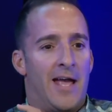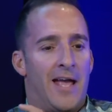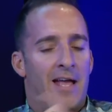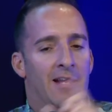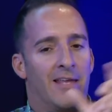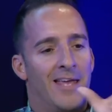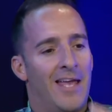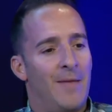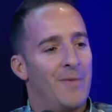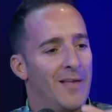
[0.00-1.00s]
And
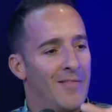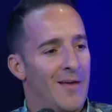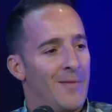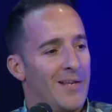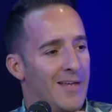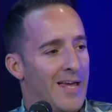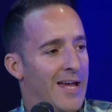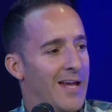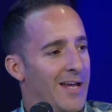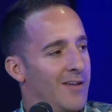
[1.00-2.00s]
keeping them
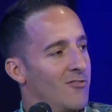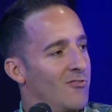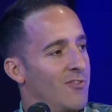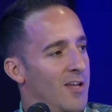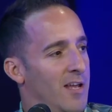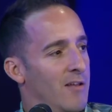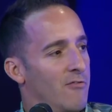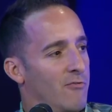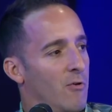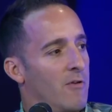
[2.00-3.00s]
engaged
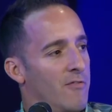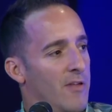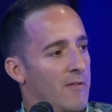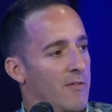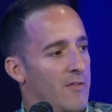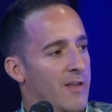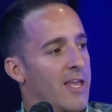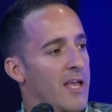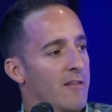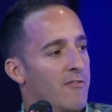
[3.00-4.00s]
in sort of the
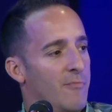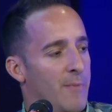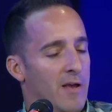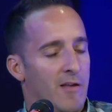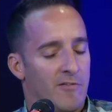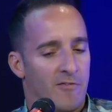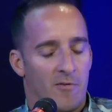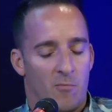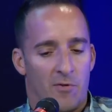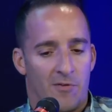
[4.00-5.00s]
kid
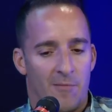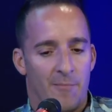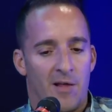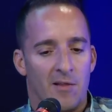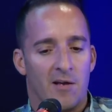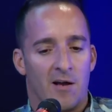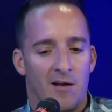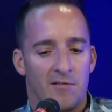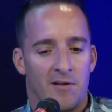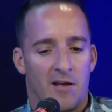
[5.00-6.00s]
space with compelling
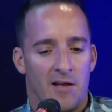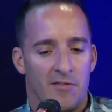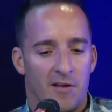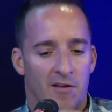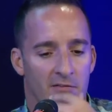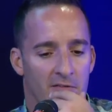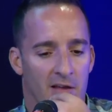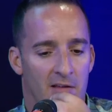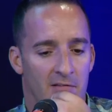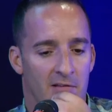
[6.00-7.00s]
content, I think
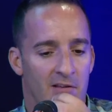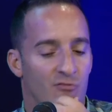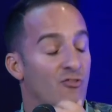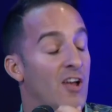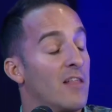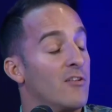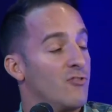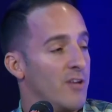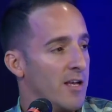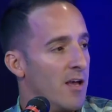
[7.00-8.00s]
is
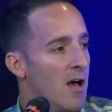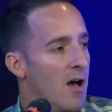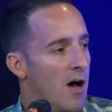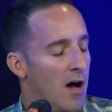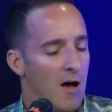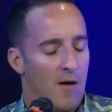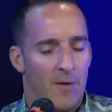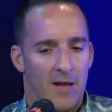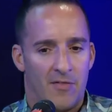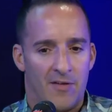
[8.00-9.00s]
challenging.
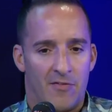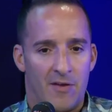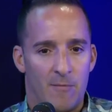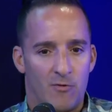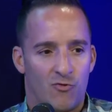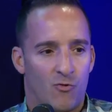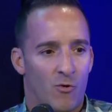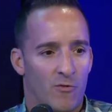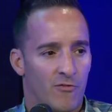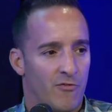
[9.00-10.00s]
I think they
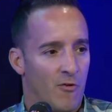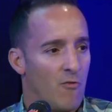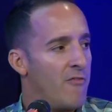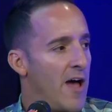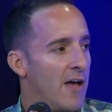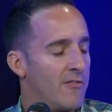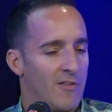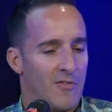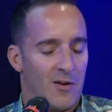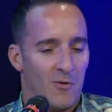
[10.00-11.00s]
mature so
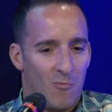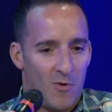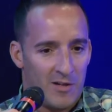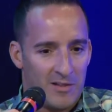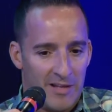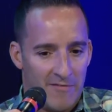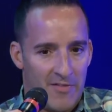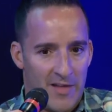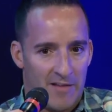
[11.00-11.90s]
fast and they don't want to live in